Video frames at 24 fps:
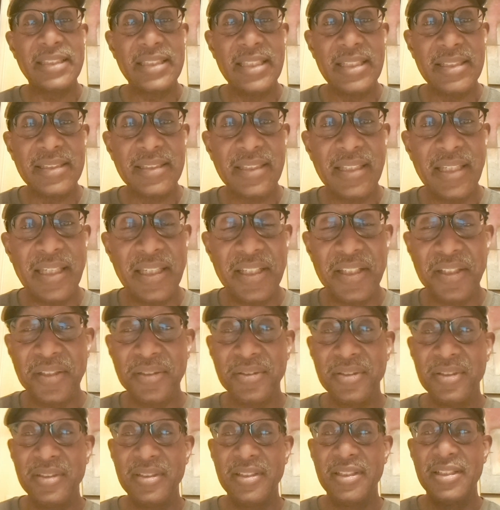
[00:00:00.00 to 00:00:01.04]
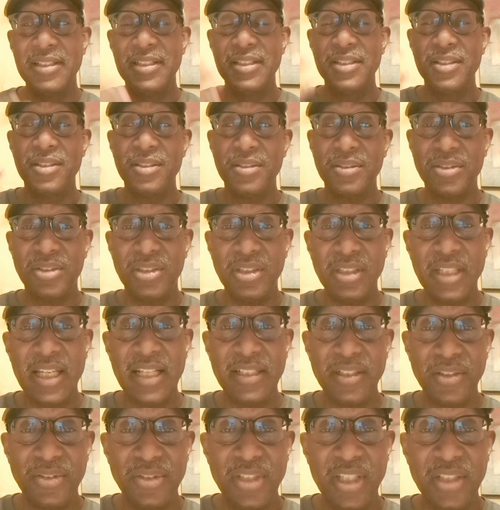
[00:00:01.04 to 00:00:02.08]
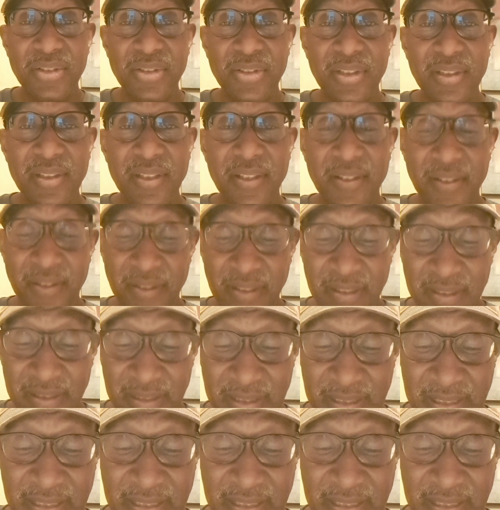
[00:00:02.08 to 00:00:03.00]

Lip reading: this, Kings. She had a dictionary